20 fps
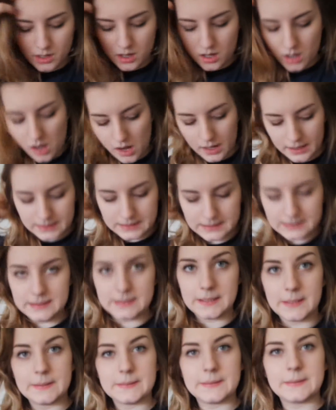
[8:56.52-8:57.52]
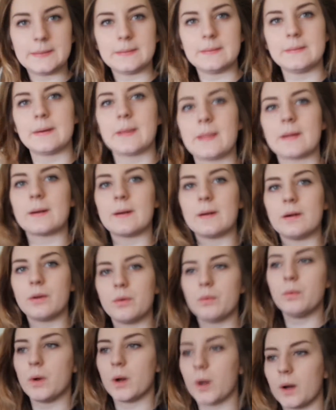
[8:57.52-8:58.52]
but I don't know whether
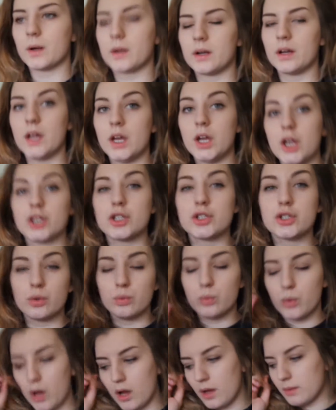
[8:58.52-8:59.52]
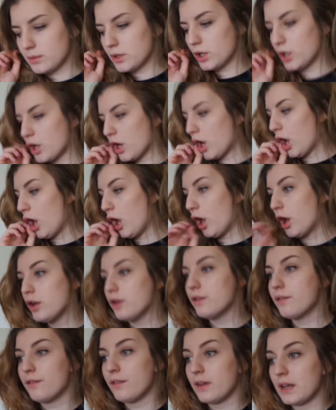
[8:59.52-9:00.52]
it'll work. So what I'm gonna
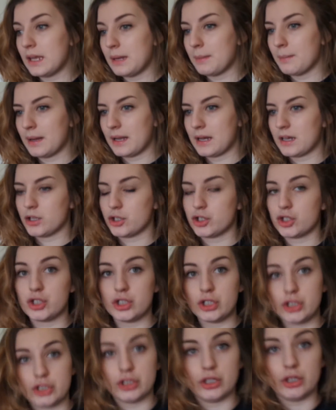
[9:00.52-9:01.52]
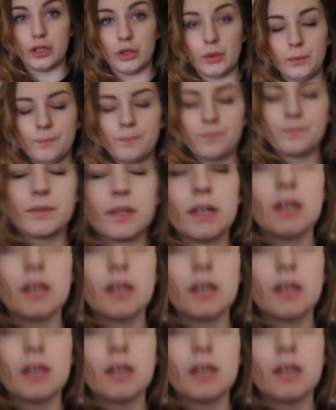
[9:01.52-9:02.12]
hopefully manage to do